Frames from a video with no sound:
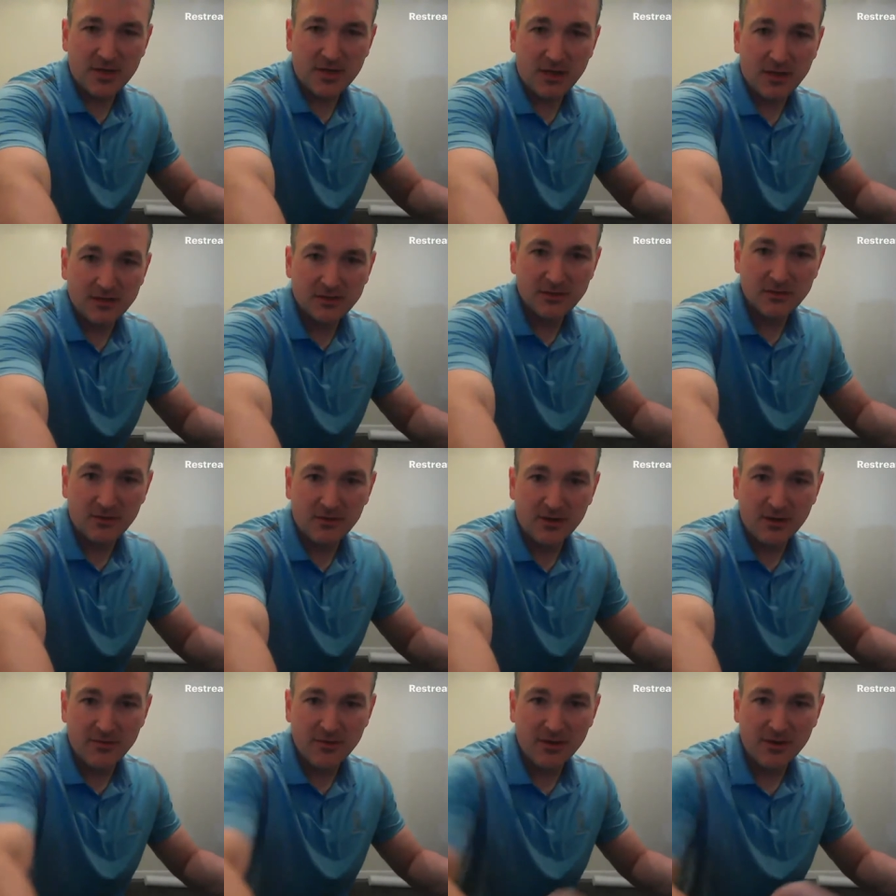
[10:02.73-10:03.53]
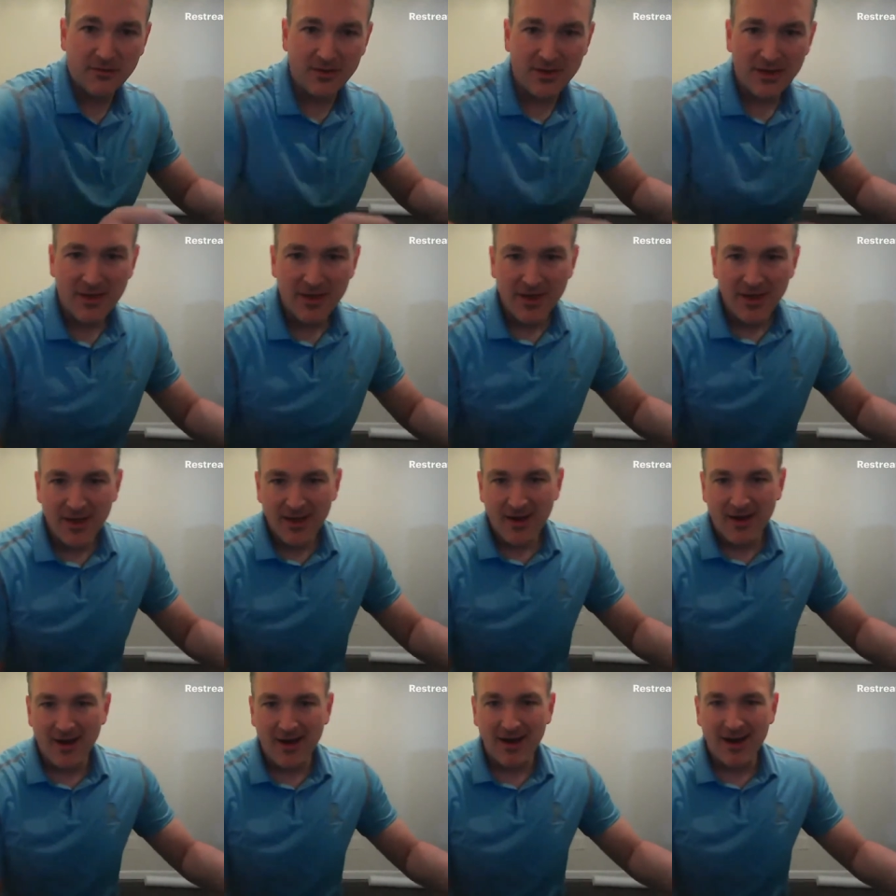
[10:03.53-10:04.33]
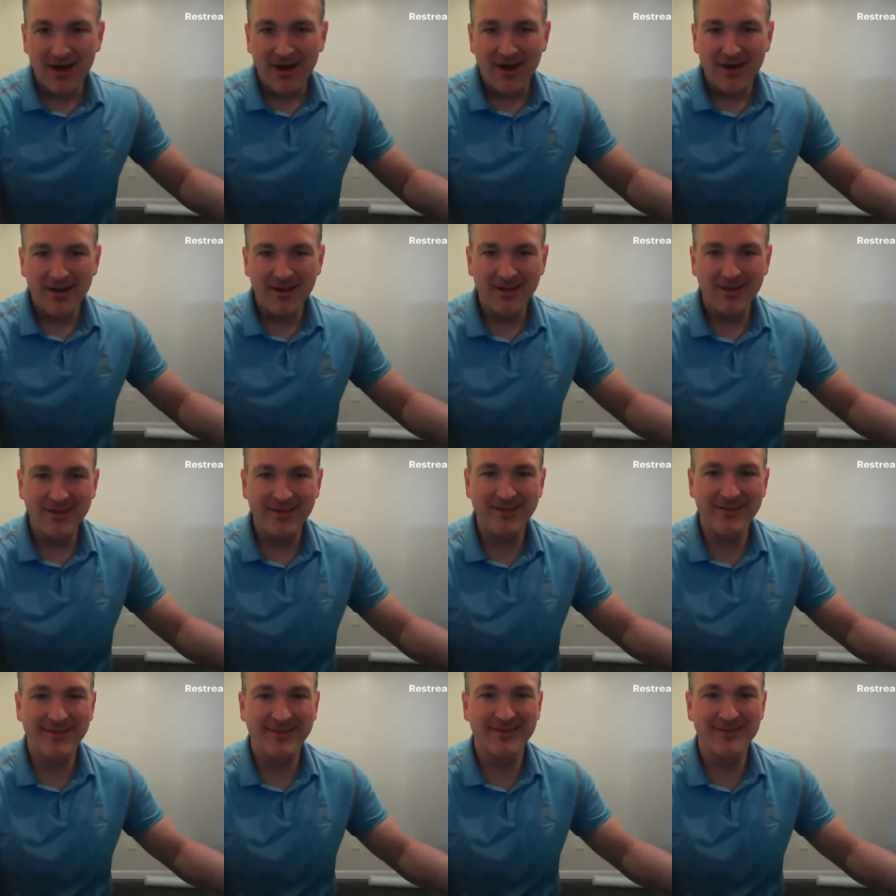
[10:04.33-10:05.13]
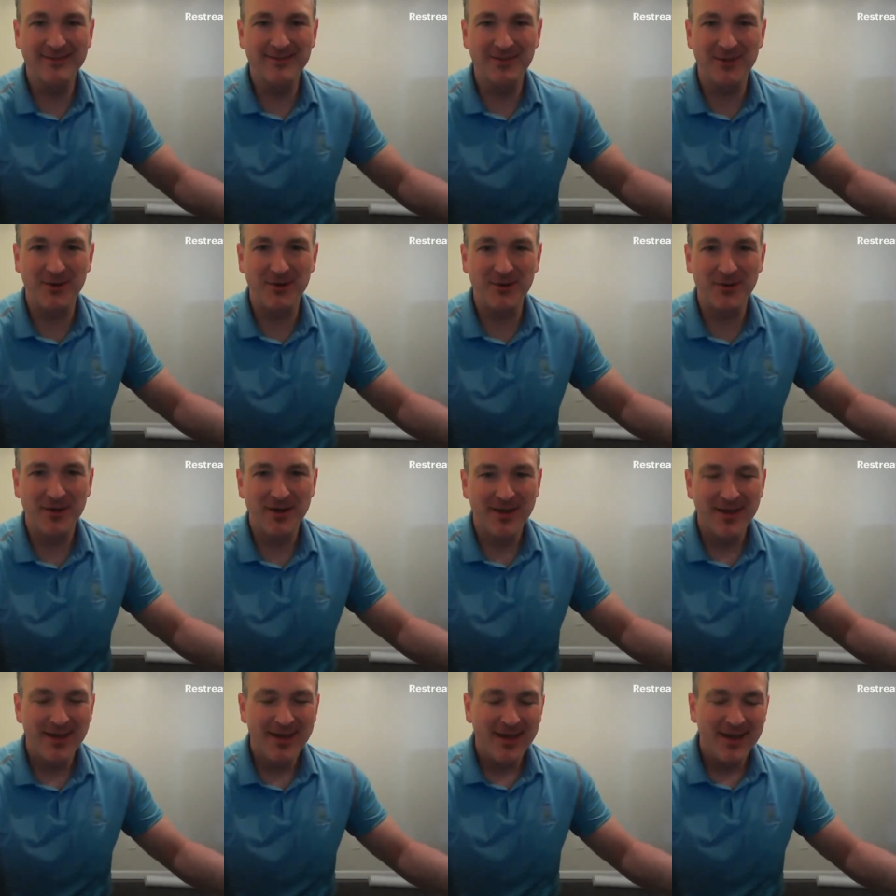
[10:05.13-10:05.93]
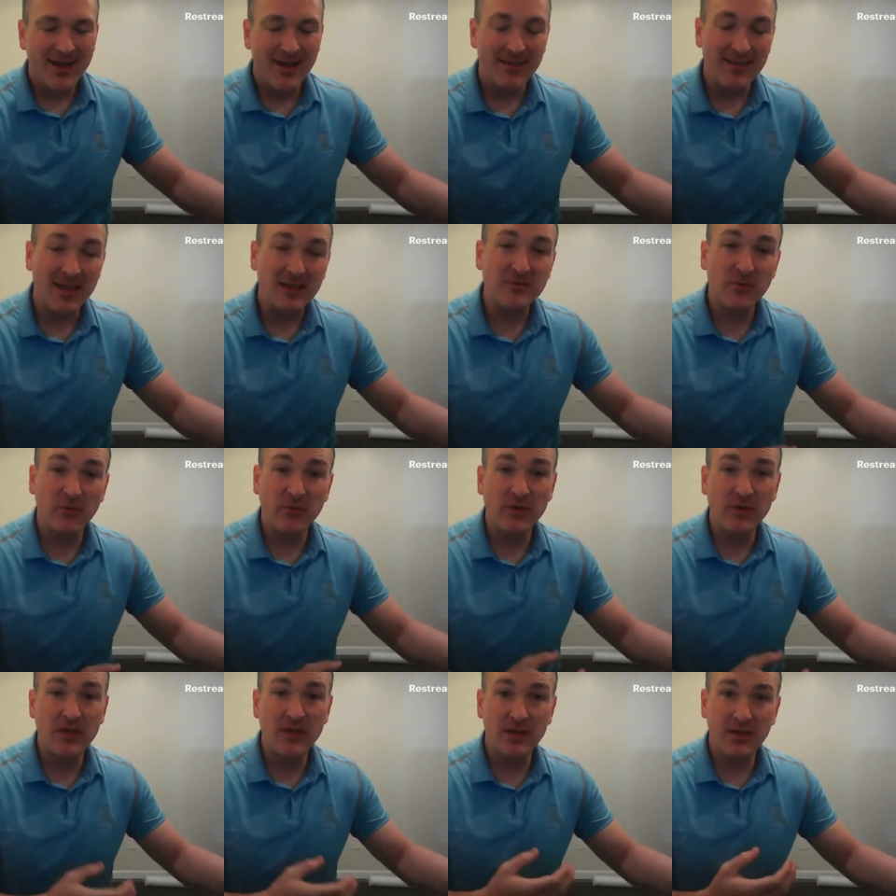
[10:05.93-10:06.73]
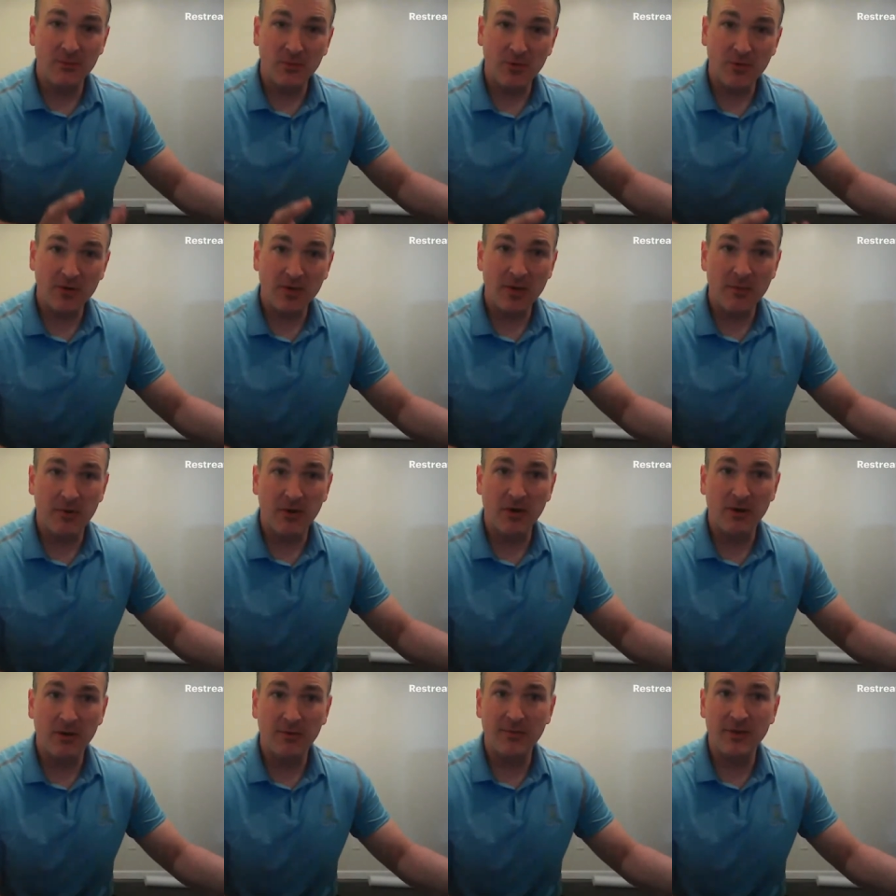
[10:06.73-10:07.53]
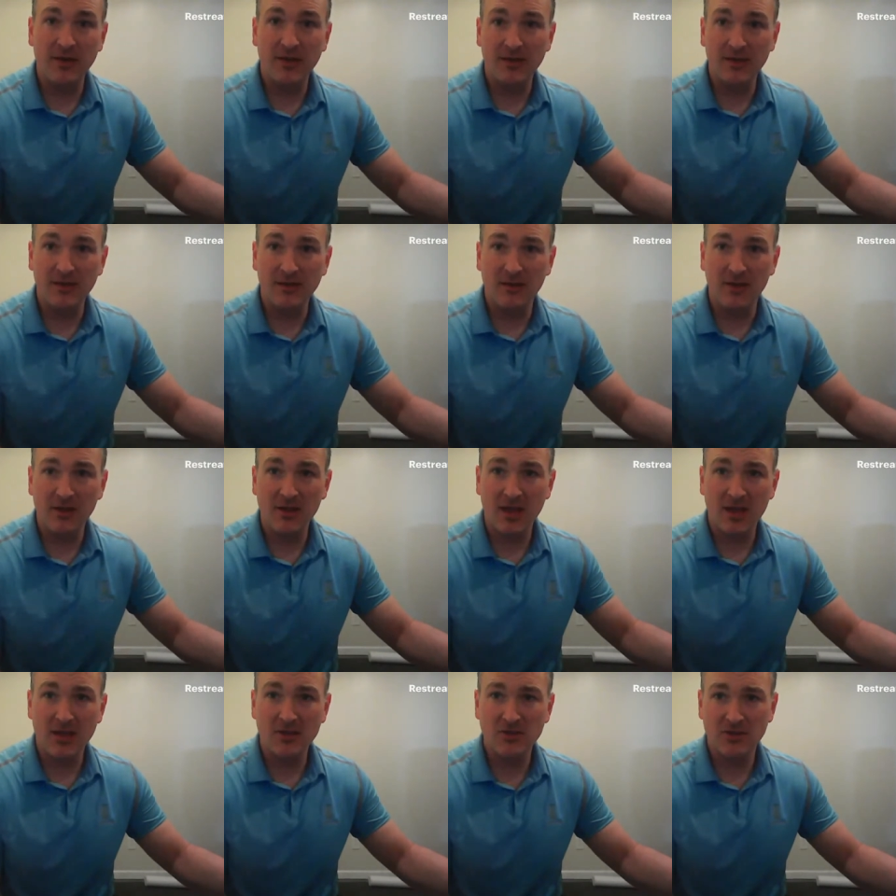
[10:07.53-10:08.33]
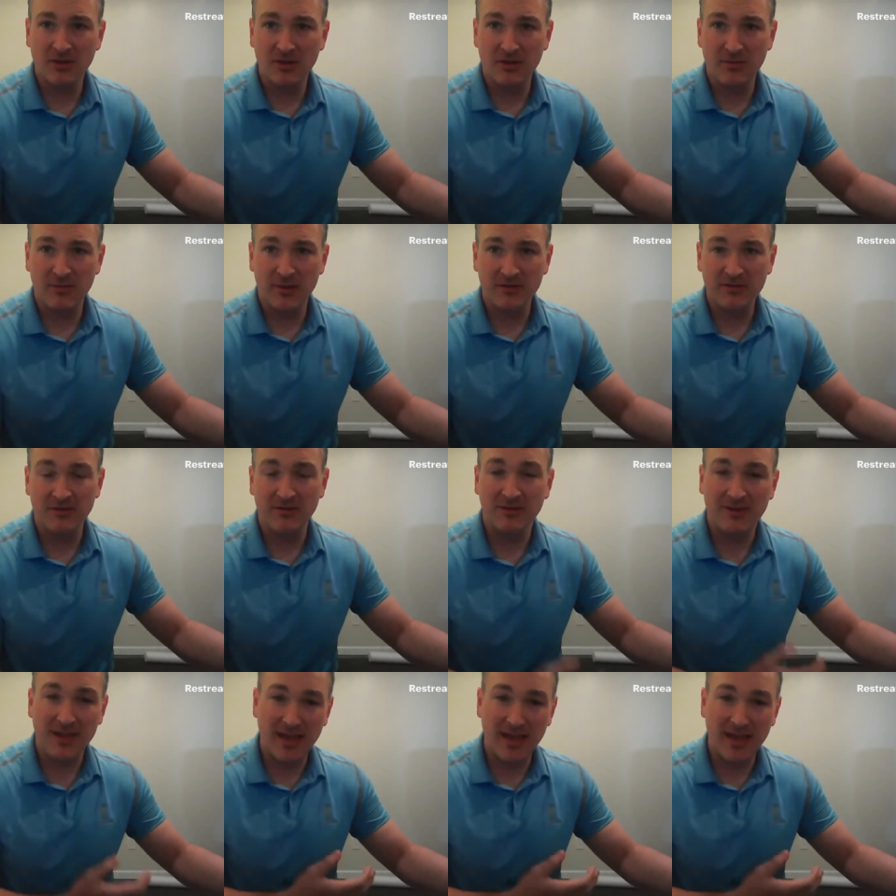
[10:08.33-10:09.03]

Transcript: on Instagram there. So that's where we can get more of that permanent elongation of the muscle.